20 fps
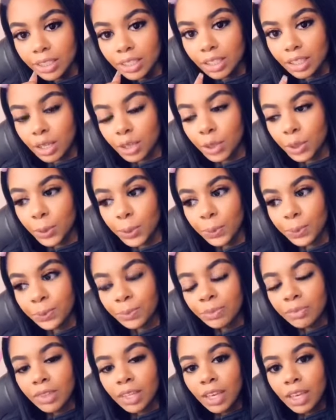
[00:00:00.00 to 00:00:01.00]
So
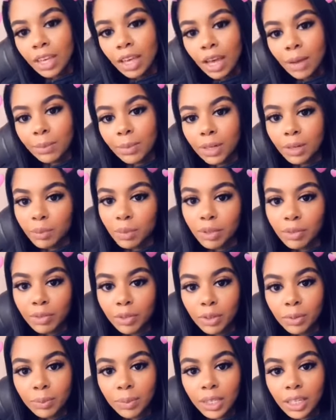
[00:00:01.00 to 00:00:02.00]
I'm gonna be
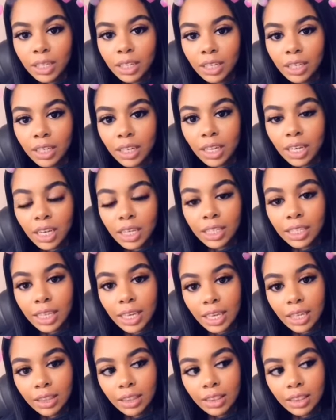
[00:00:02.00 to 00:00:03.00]
filming
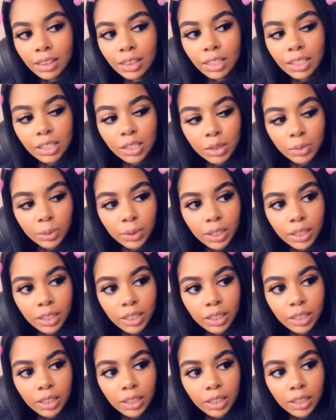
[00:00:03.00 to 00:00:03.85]
again this week.